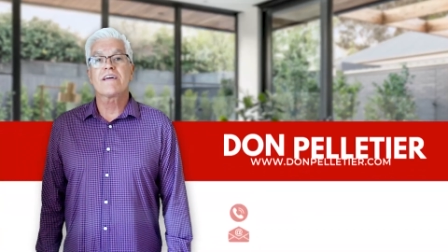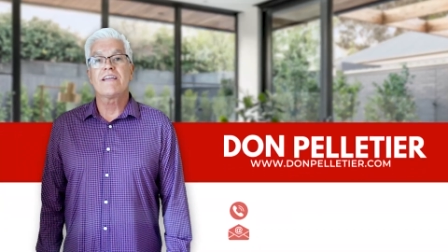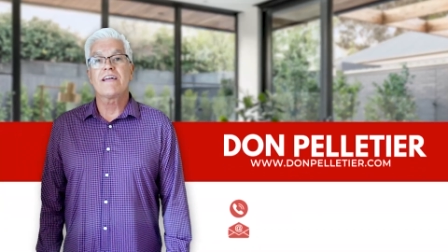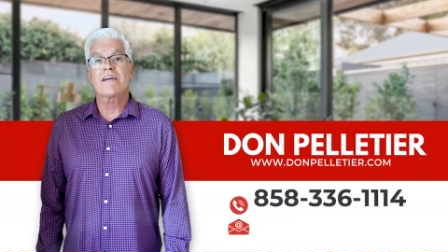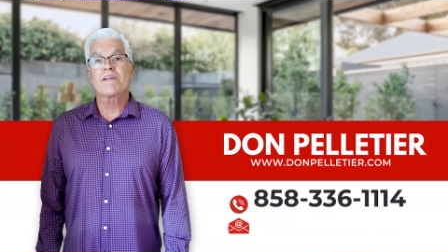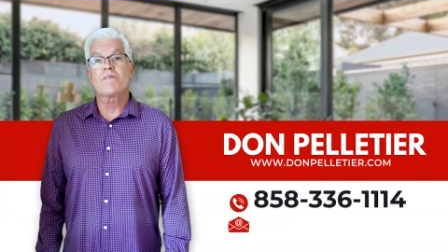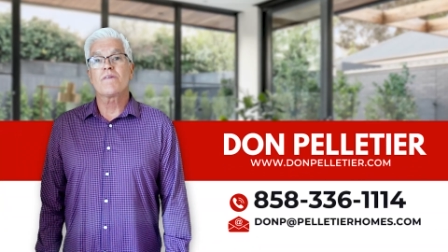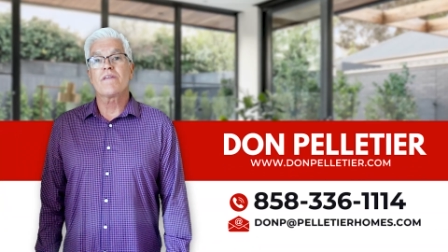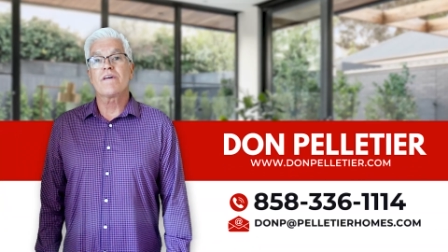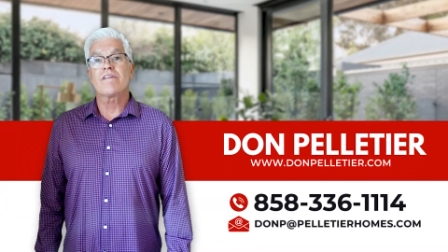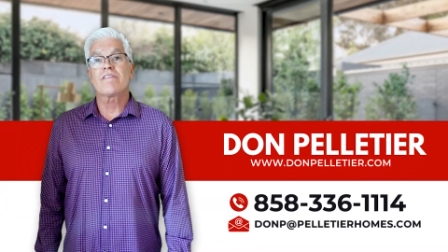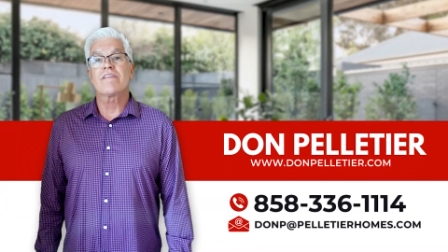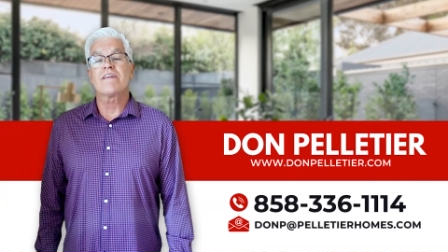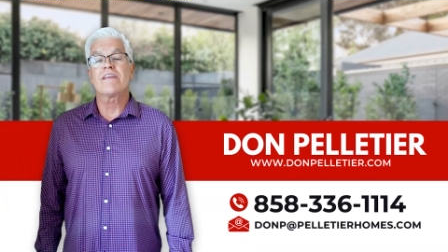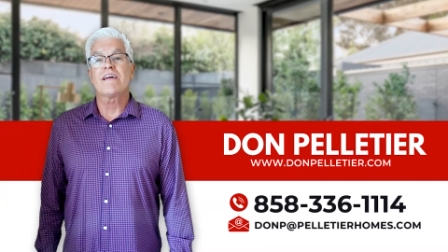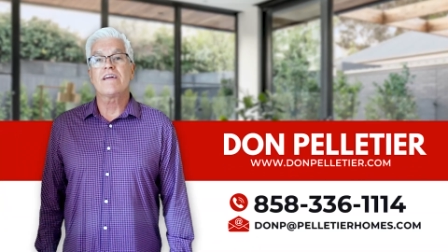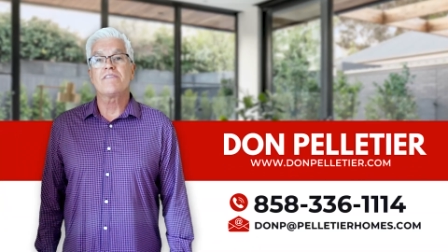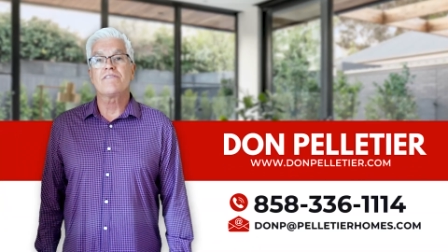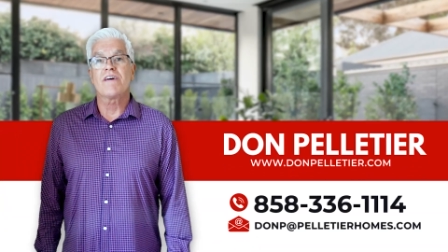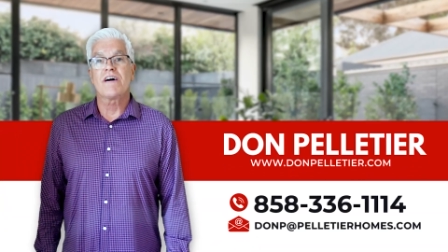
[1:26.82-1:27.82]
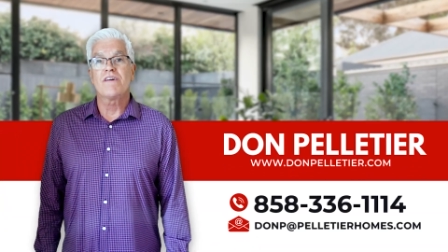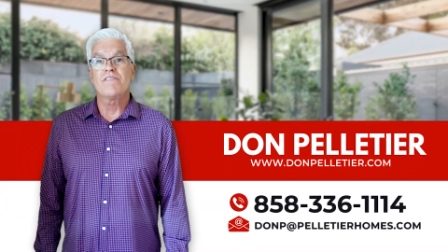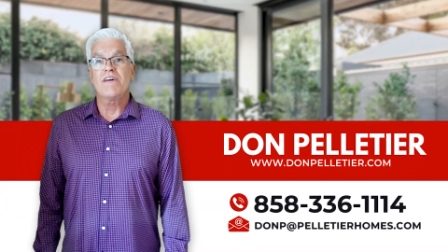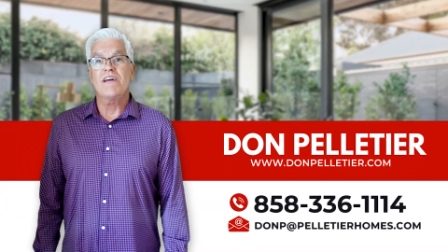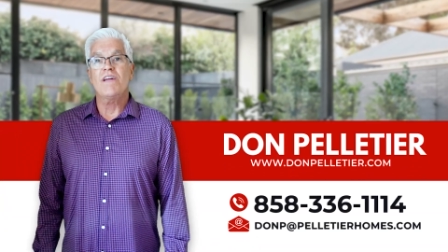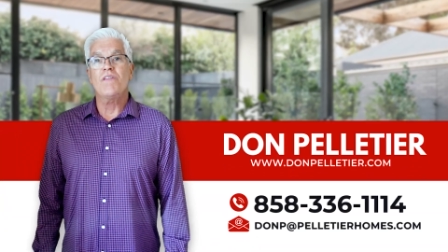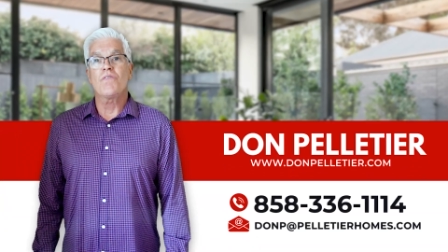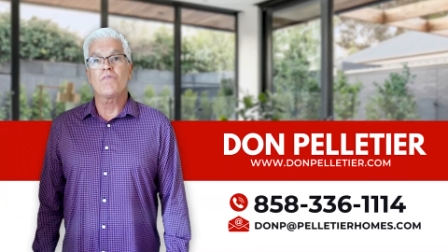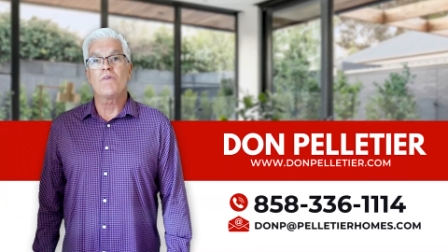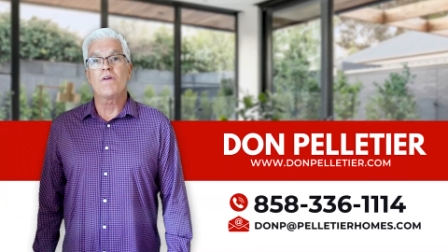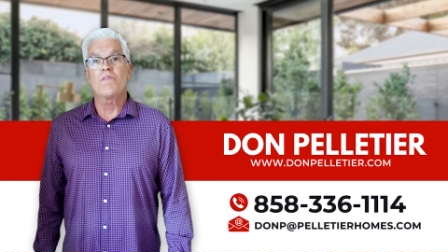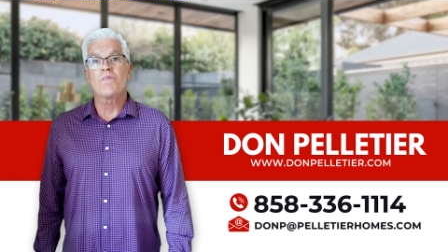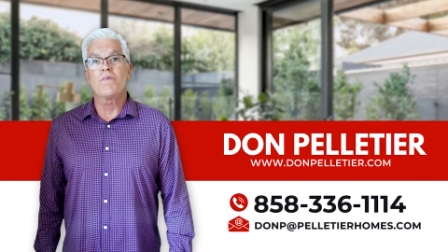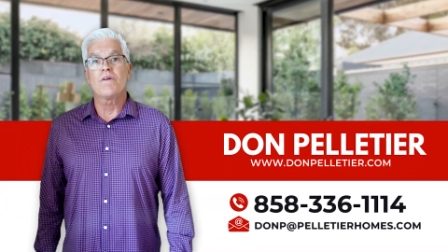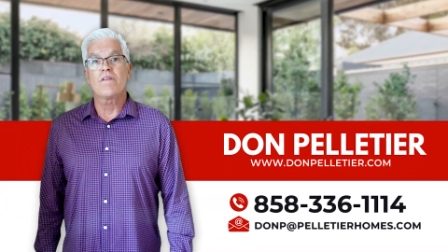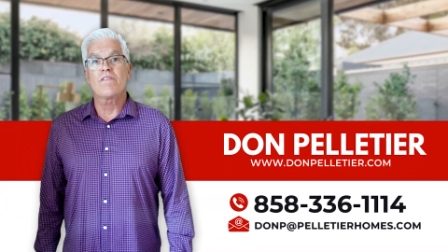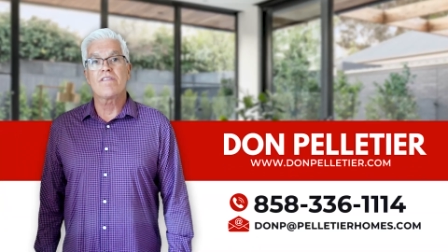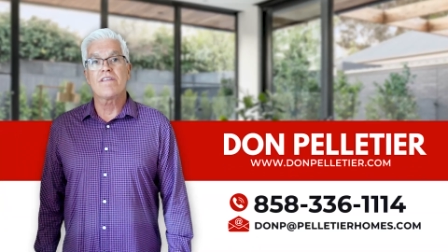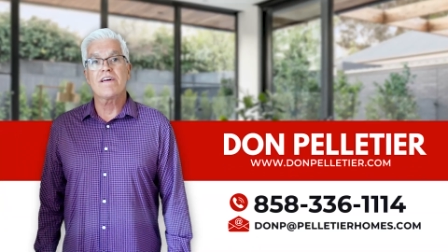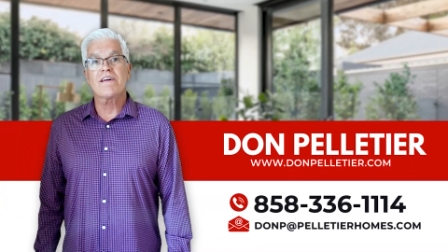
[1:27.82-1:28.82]
connect with us at
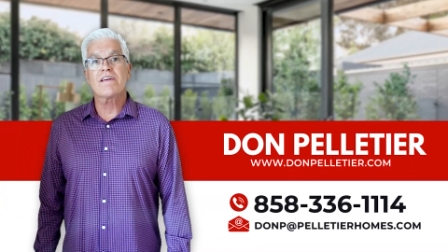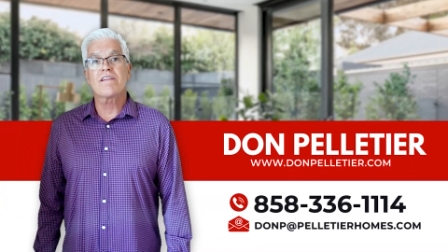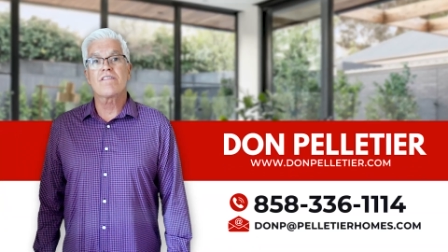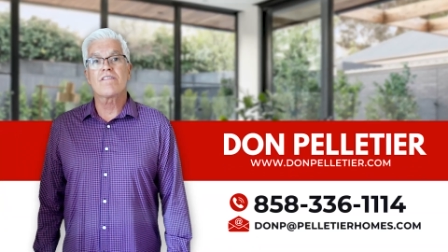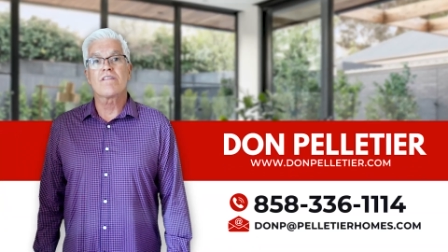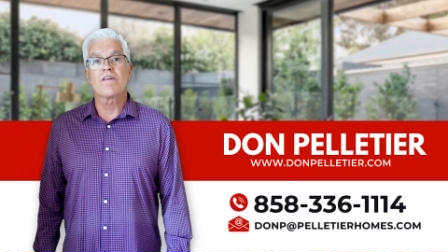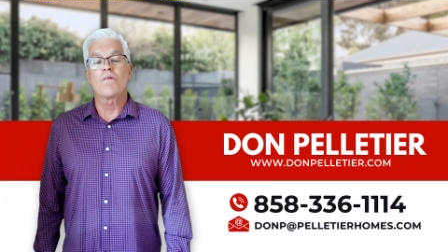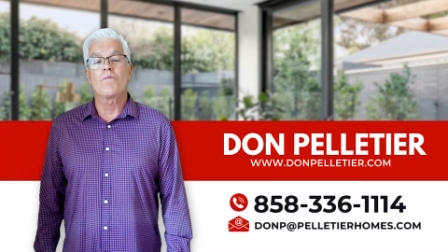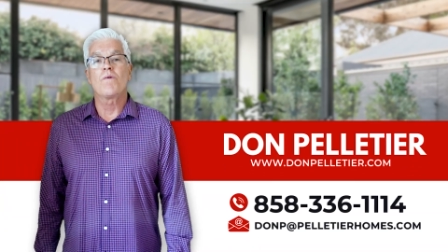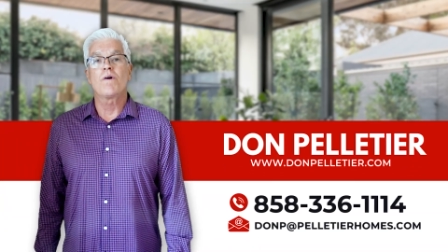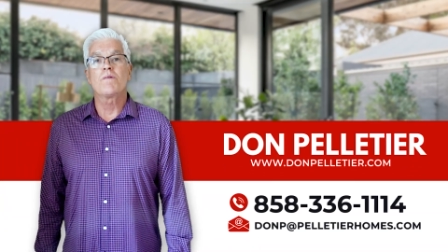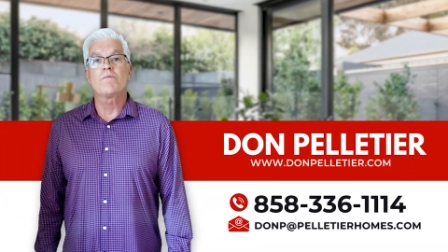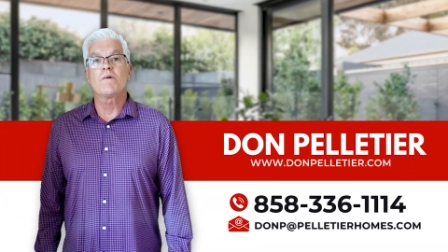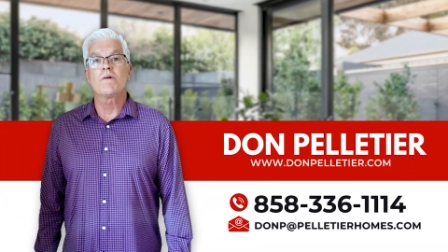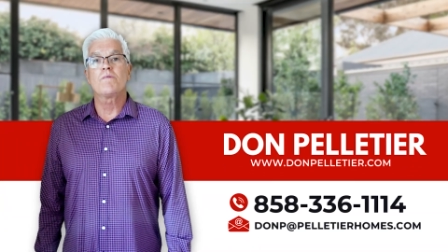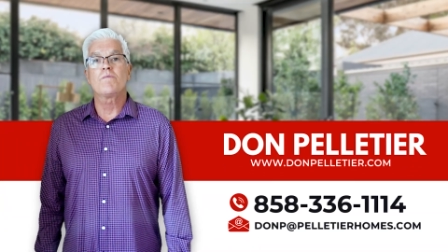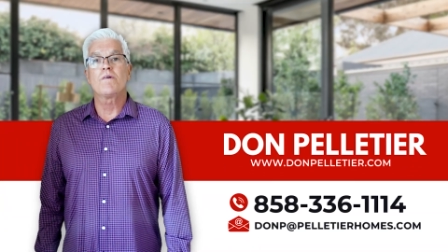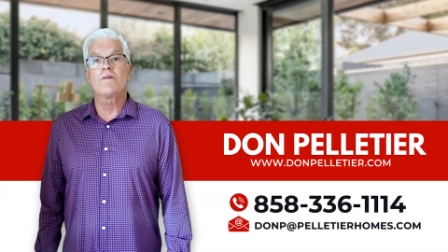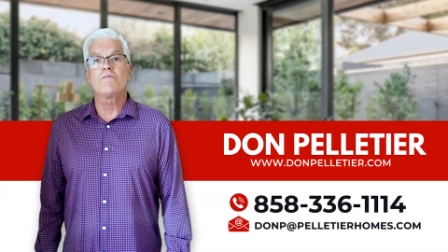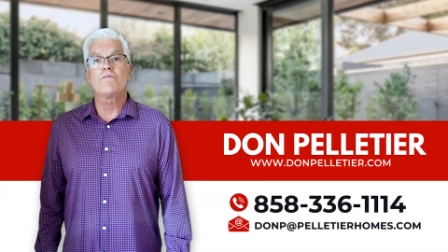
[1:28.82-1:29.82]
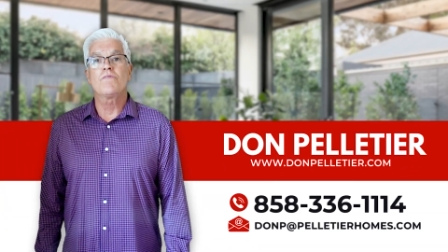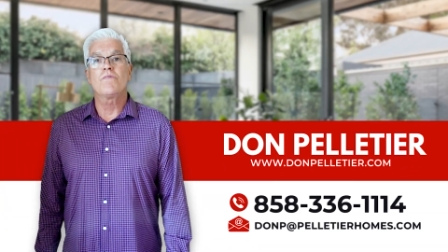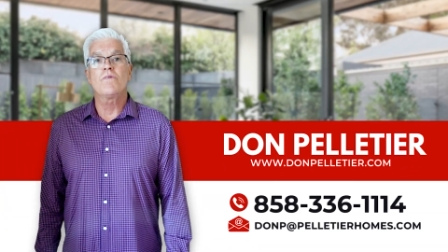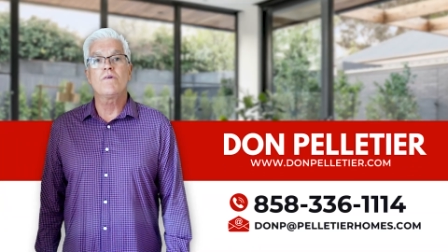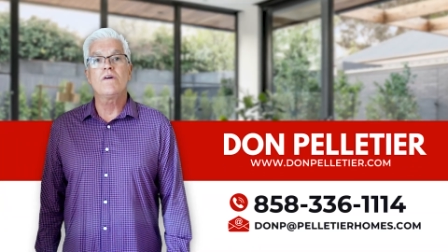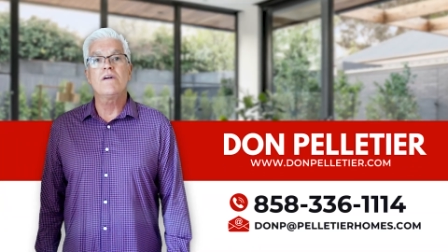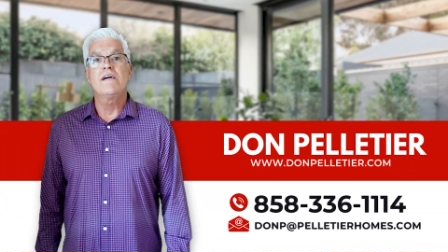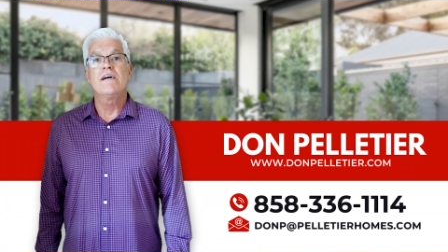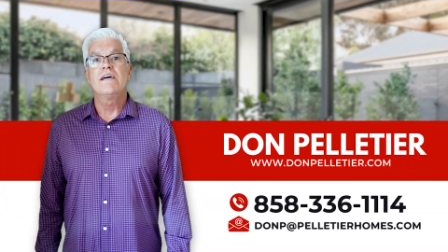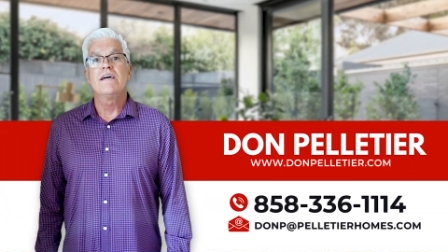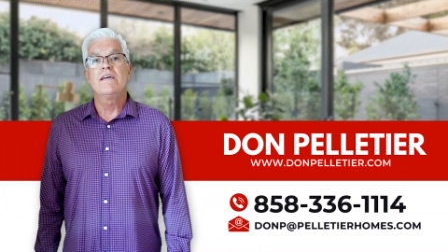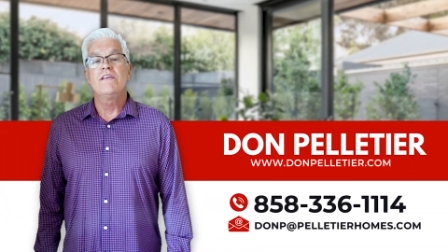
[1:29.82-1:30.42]
858-336-1114.